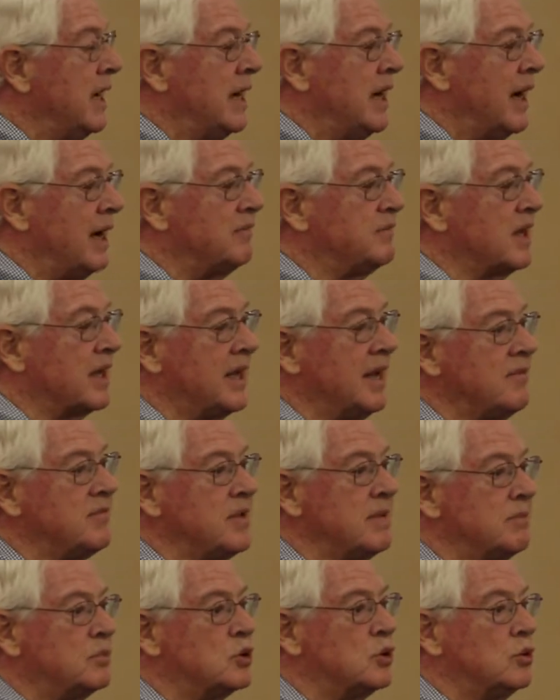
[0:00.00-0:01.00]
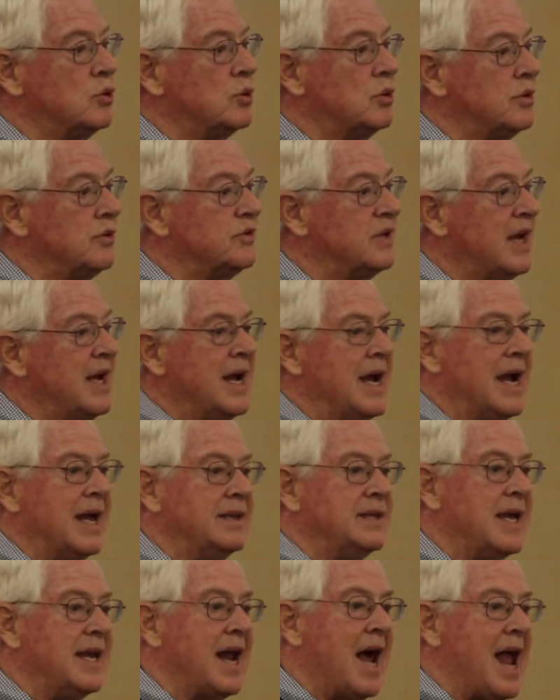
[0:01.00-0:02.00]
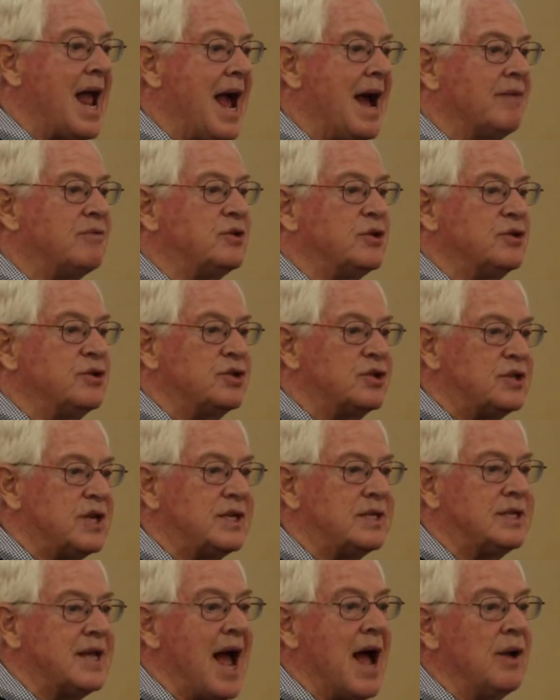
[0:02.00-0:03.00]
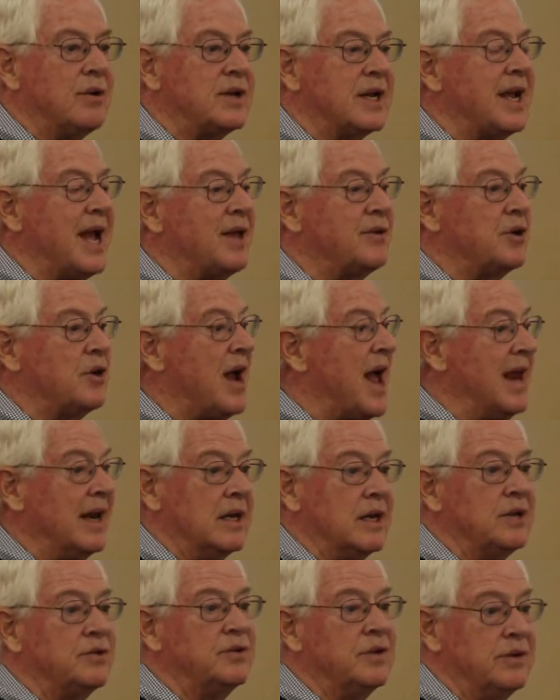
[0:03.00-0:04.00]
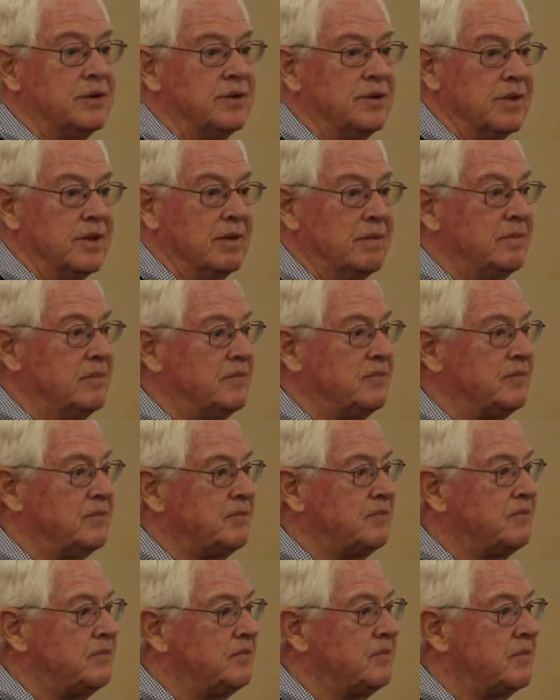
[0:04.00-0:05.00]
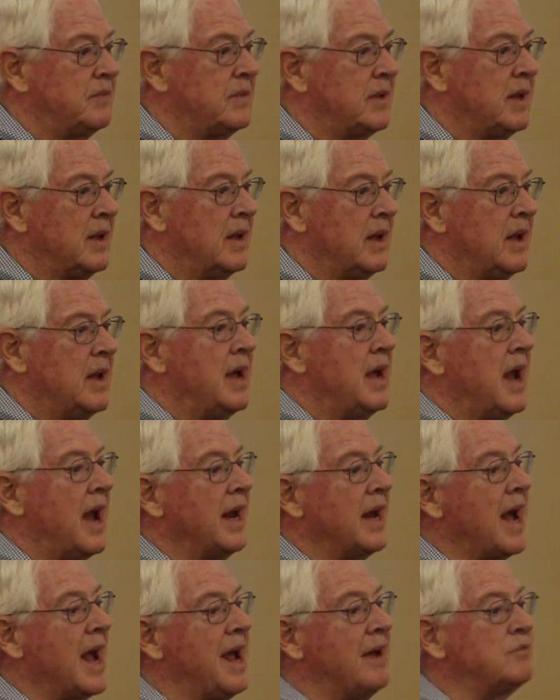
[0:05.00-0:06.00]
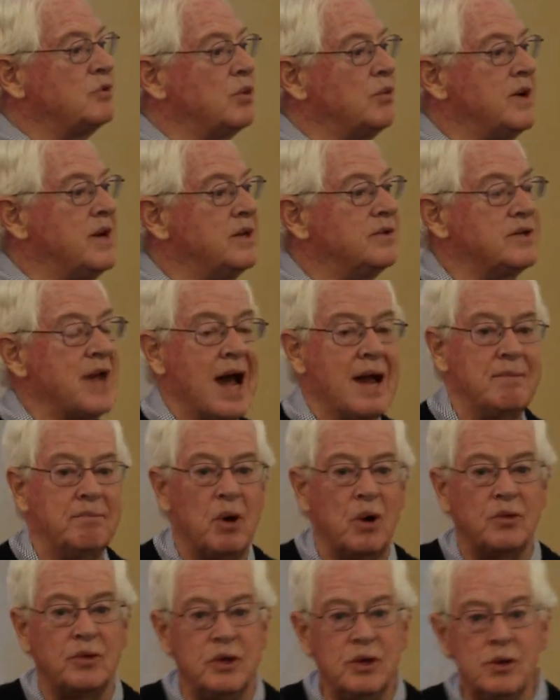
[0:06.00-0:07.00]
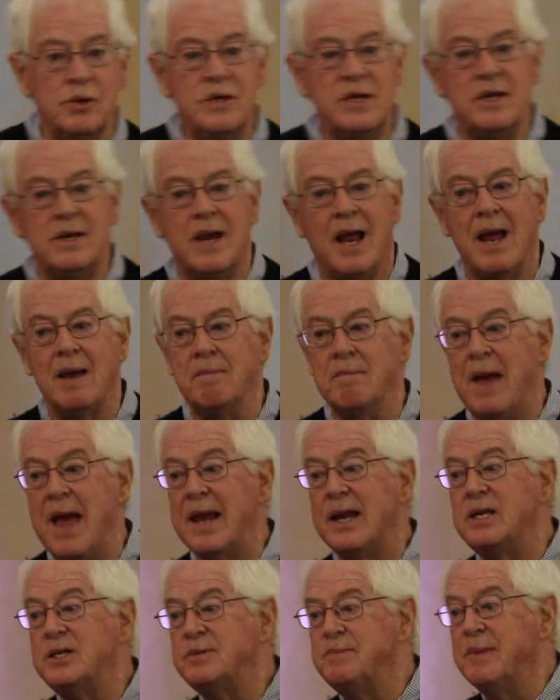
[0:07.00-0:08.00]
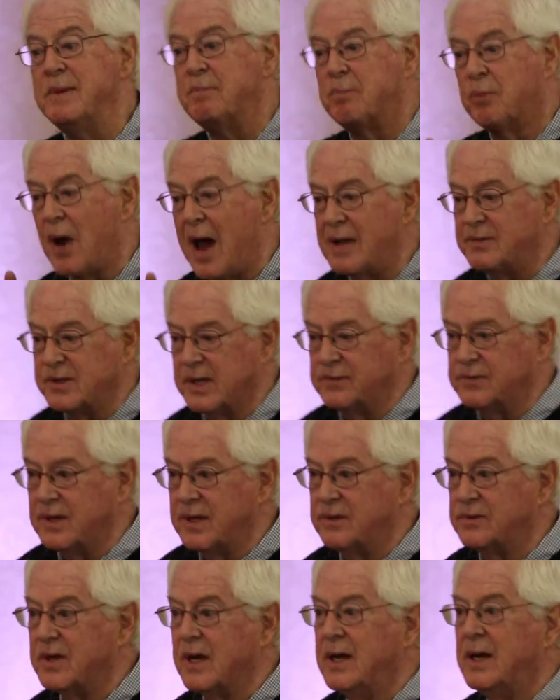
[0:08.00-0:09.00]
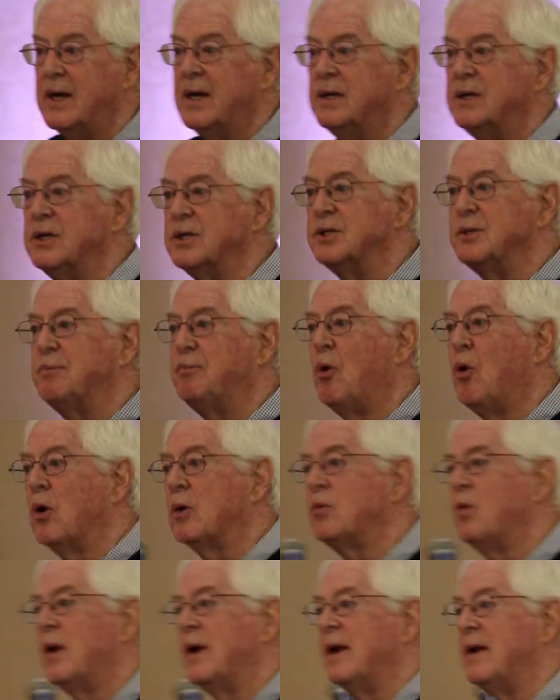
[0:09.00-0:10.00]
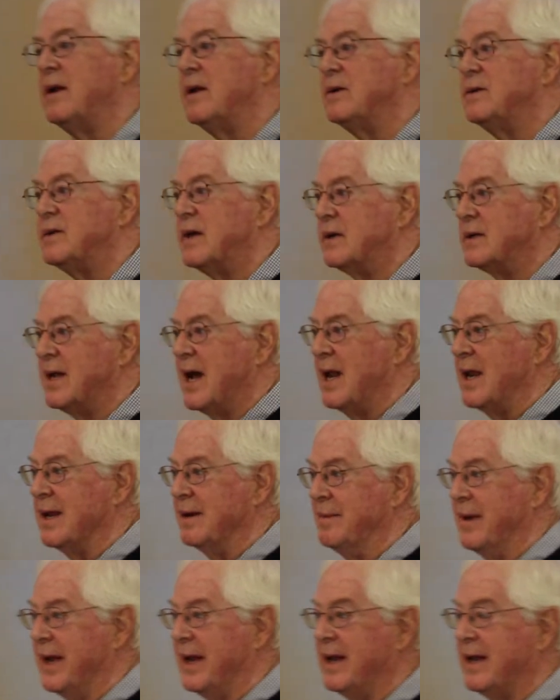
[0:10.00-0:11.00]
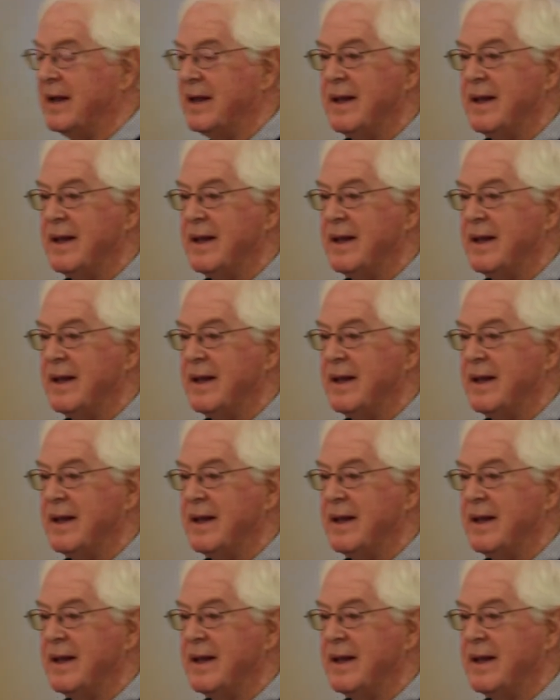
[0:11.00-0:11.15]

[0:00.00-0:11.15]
I have to give them tools, and then I have to sit down together and listen to them. And I have to redesign both union and management processes to support what it is they're telling me.